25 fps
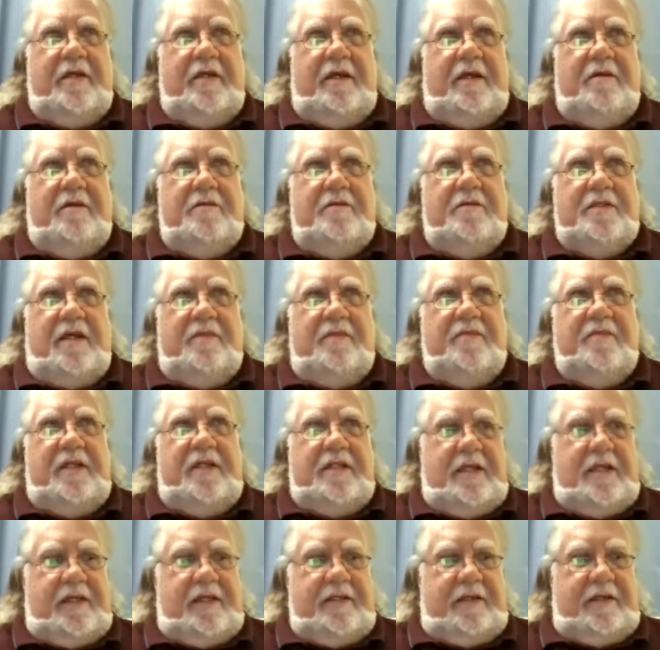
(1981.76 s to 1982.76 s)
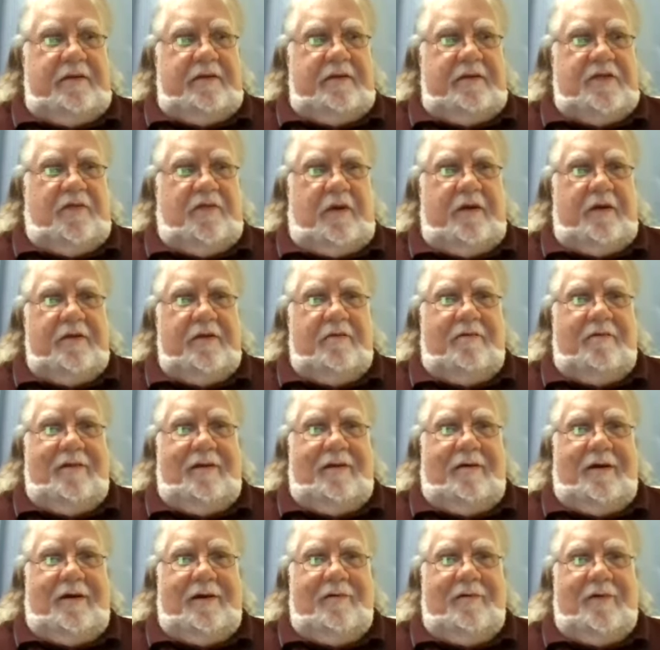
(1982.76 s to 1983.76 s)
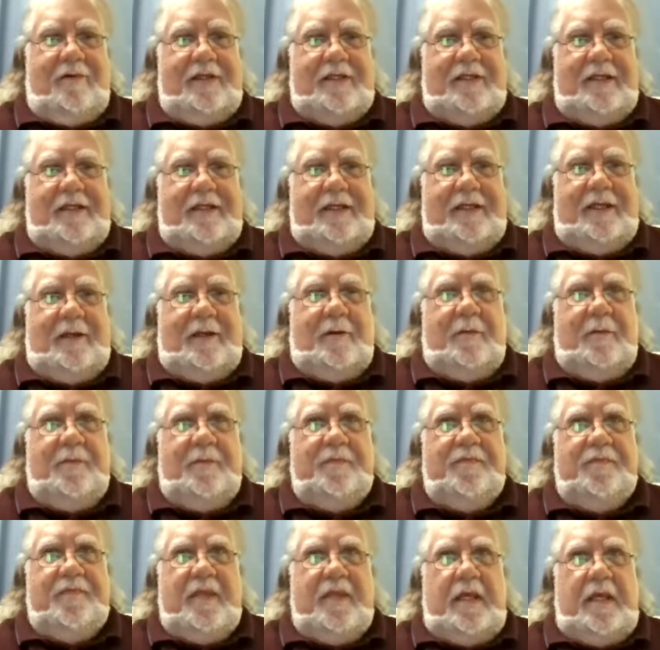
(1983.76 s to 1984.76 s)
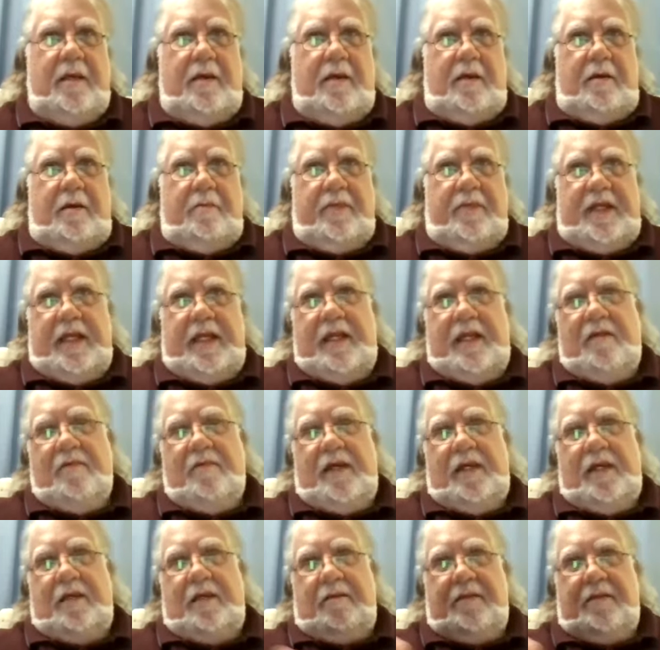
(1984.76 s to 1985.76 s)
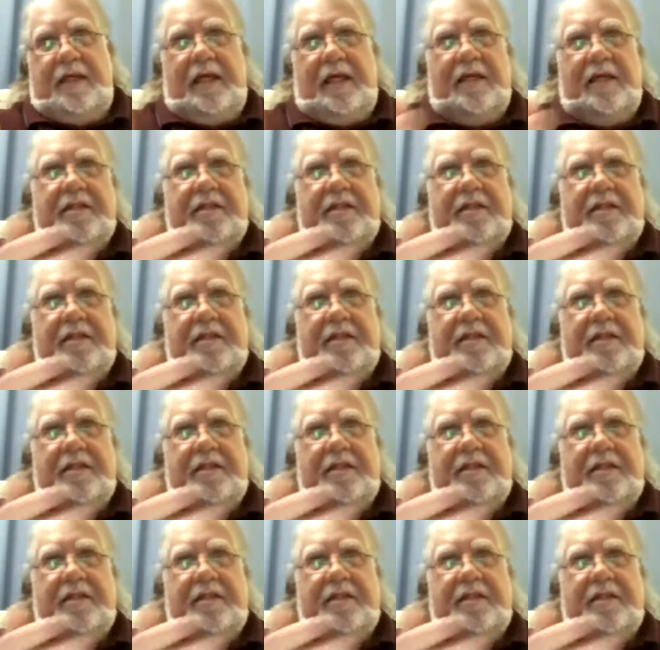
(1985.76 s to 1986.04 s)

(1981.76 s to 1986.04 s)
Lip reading: years. I'd be 10 years farther along with it, But anyway, yes,